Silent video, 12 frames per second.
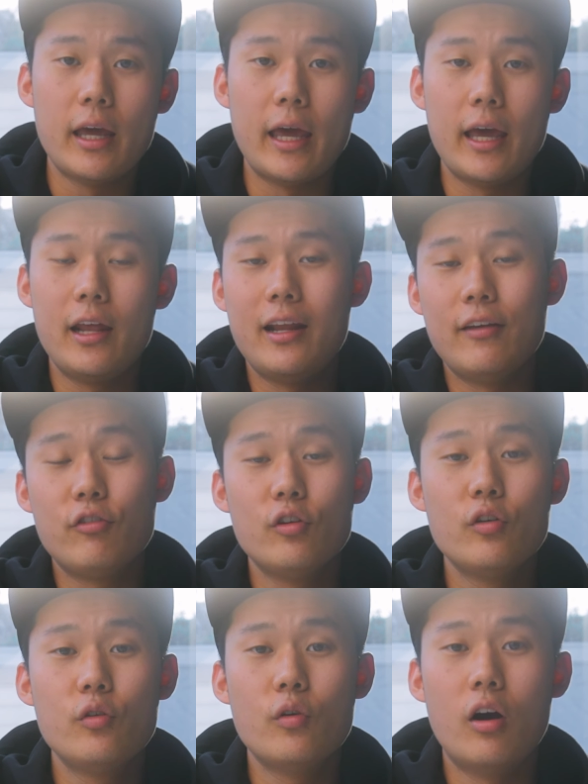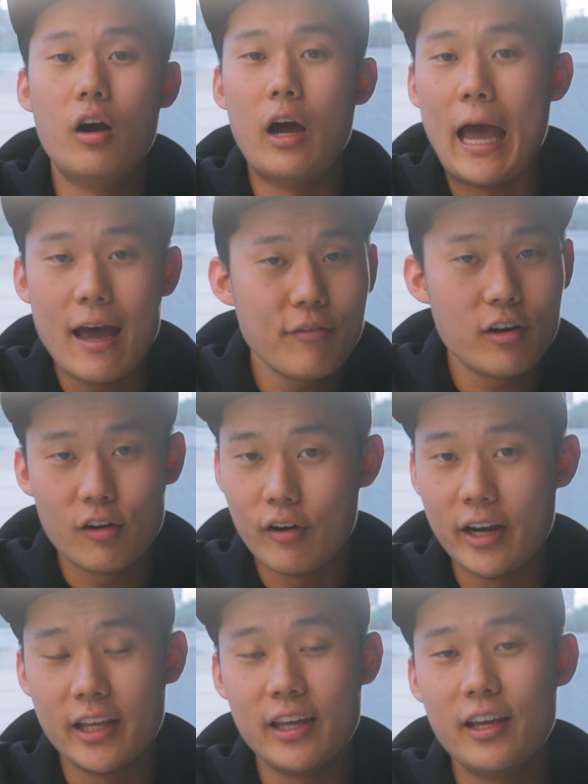And if you haven't
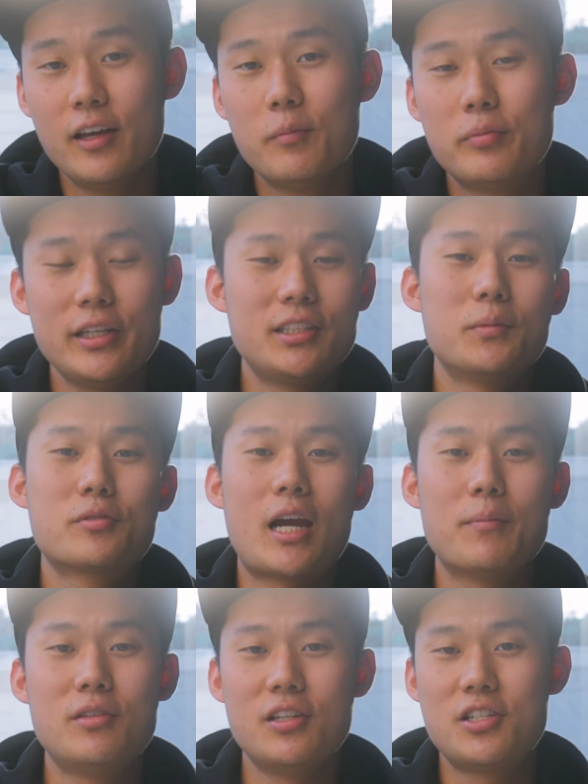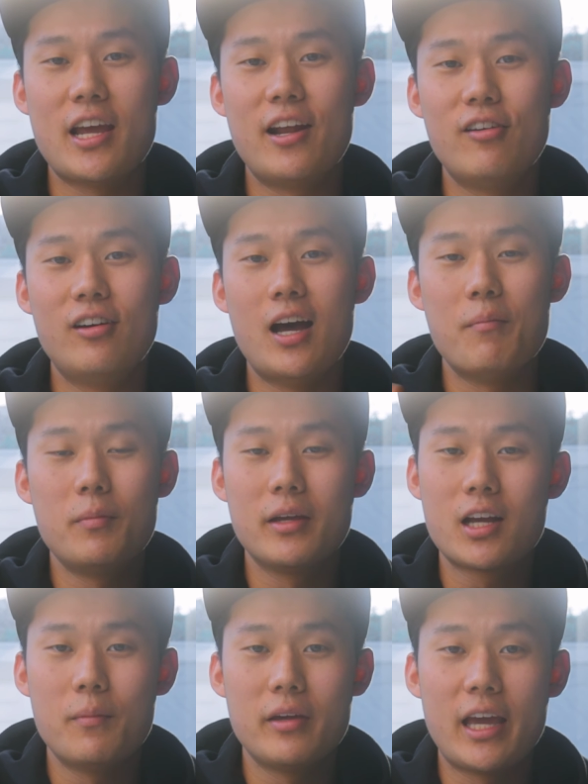already, please subscribe to the channel. I'm gonna be
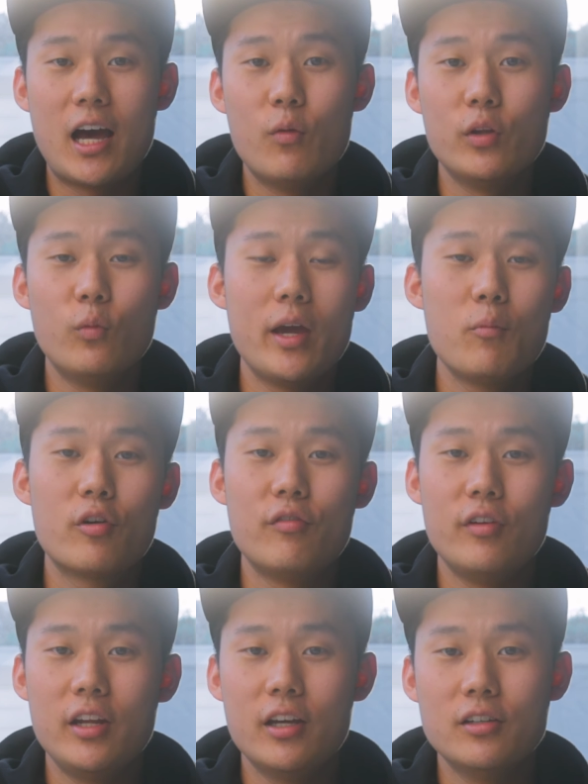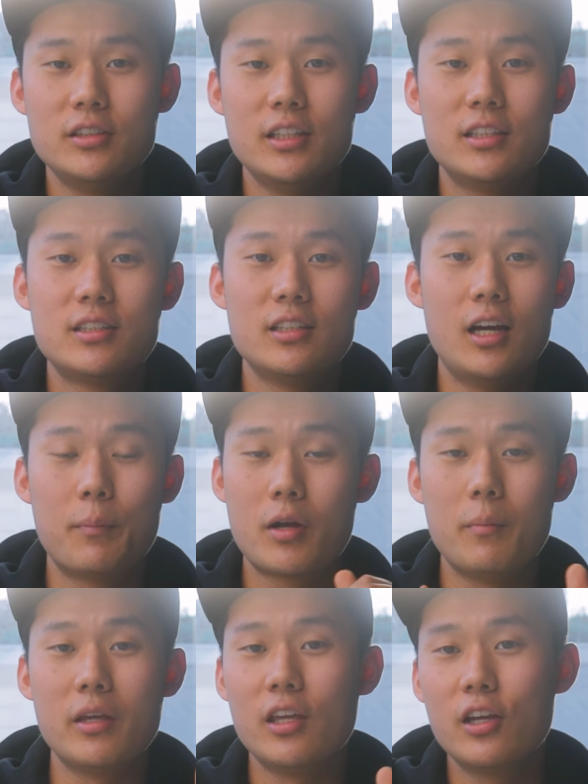coming out with way more videos this
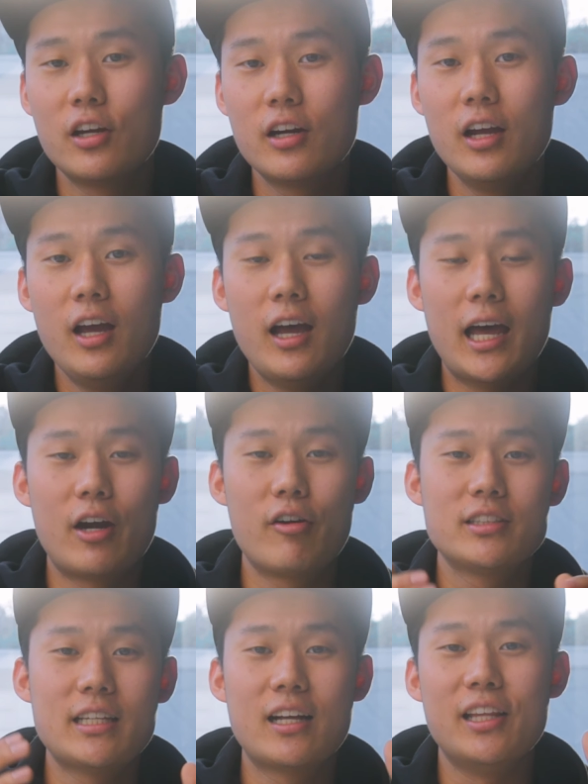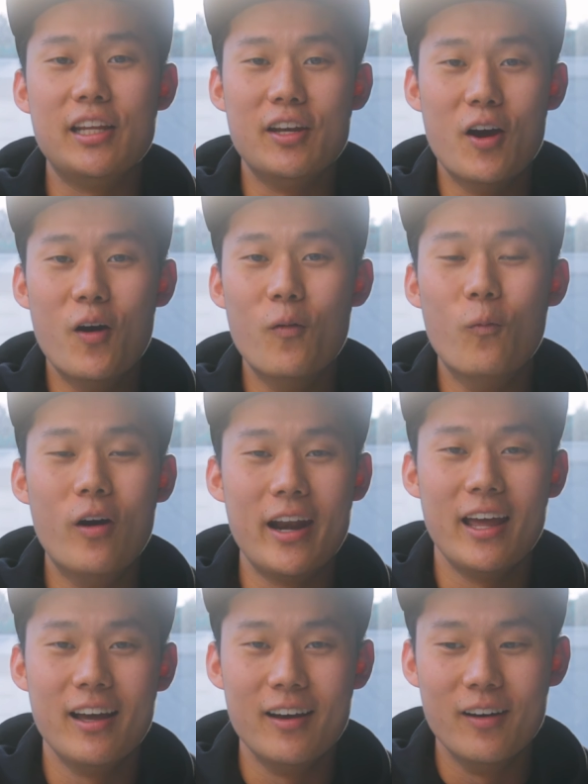upcoming year. I don't exactly know
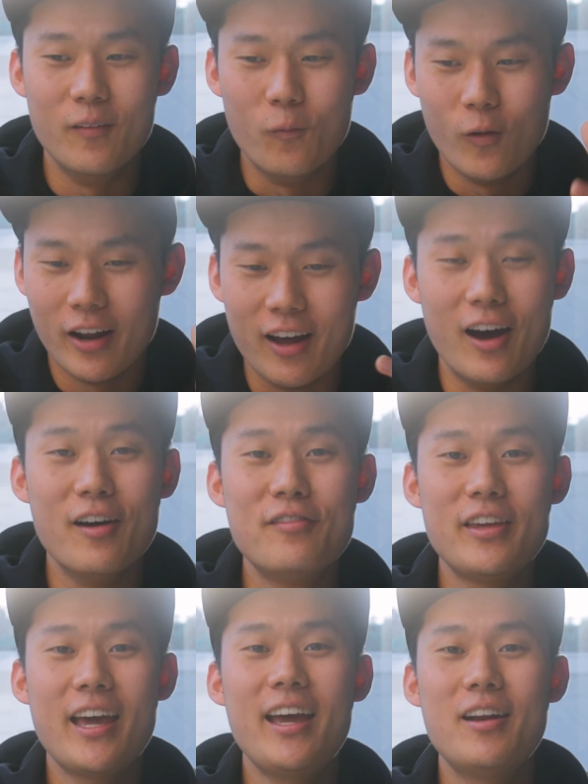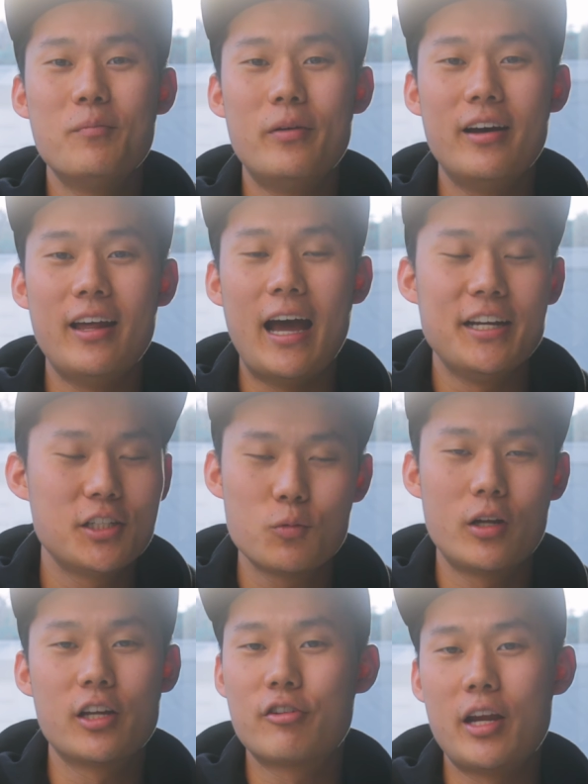what of yet, but I just
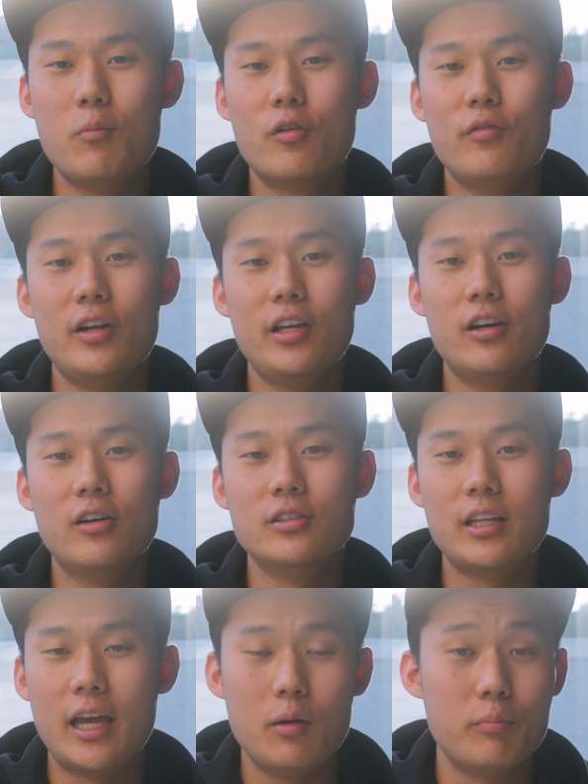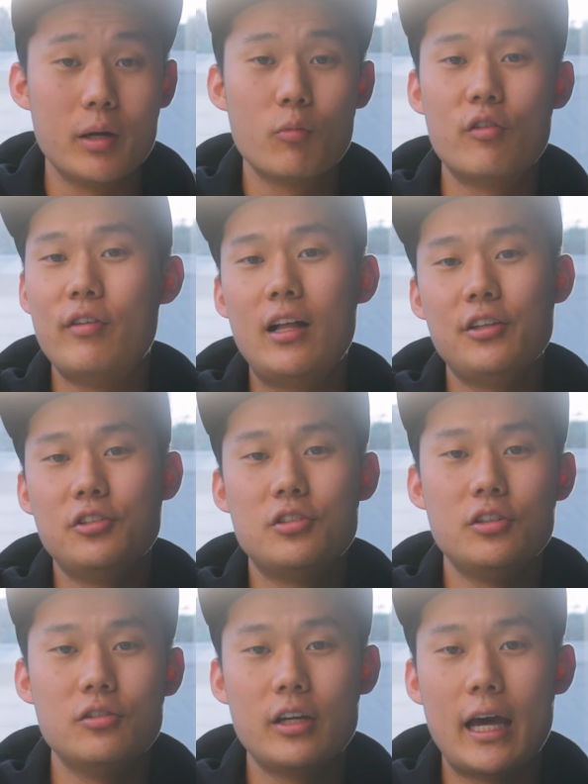want to create more videos and bring more value to
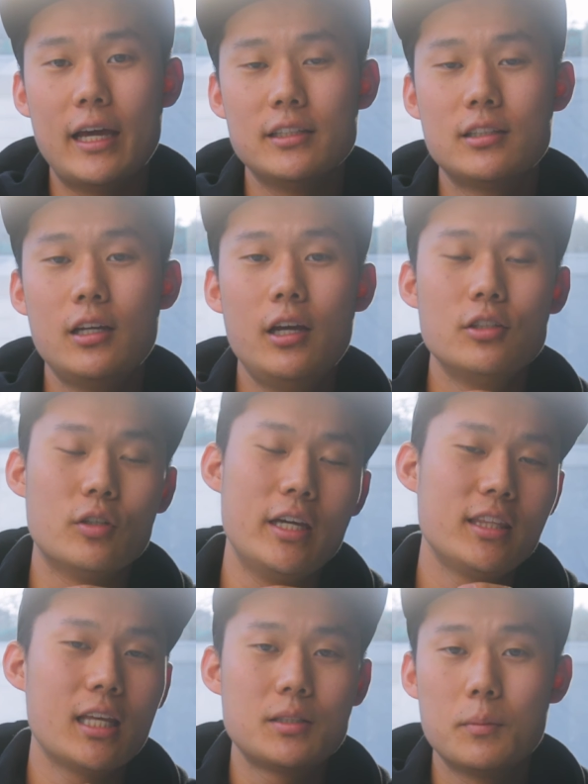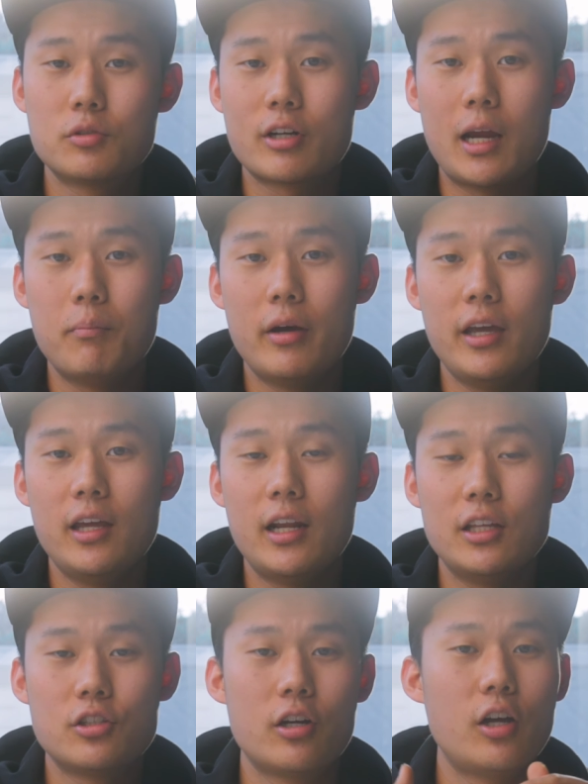you guys. So hit that subscribe button
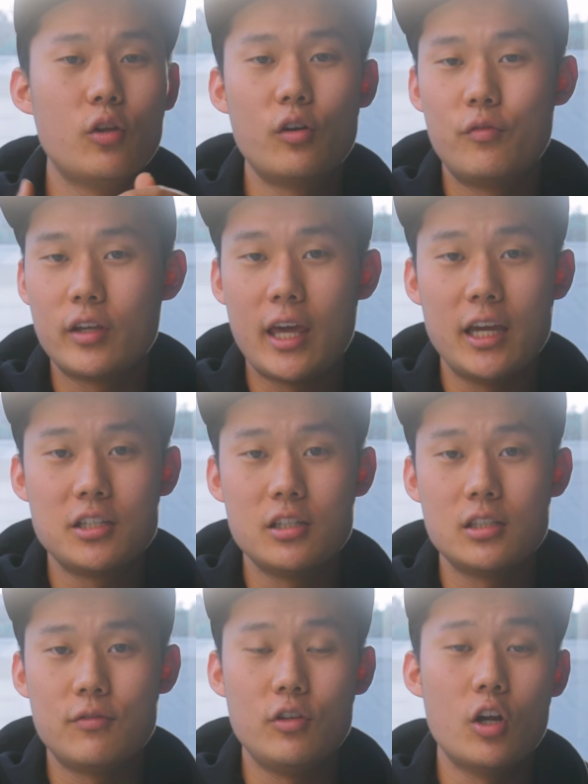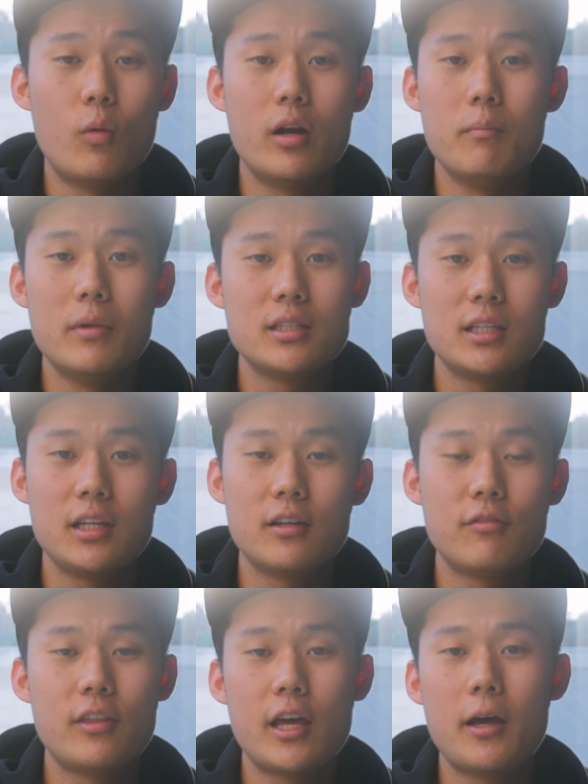and turn on notifications if you don't want to miss any
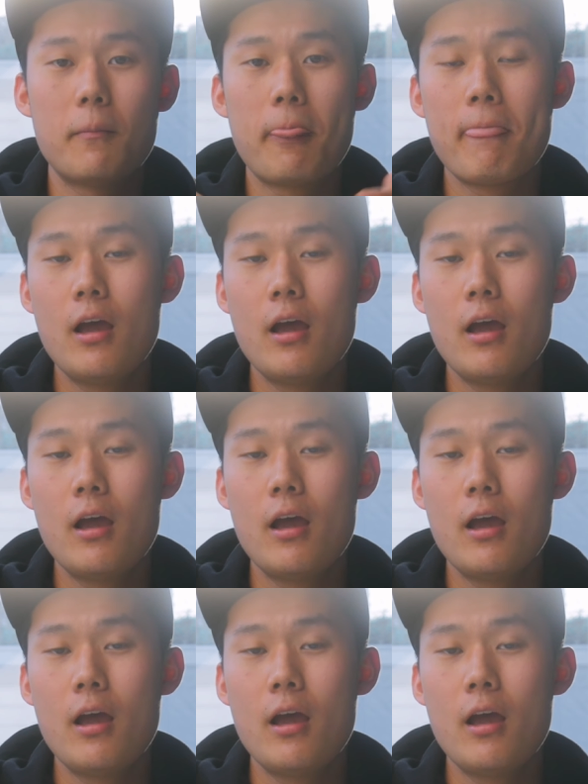of them.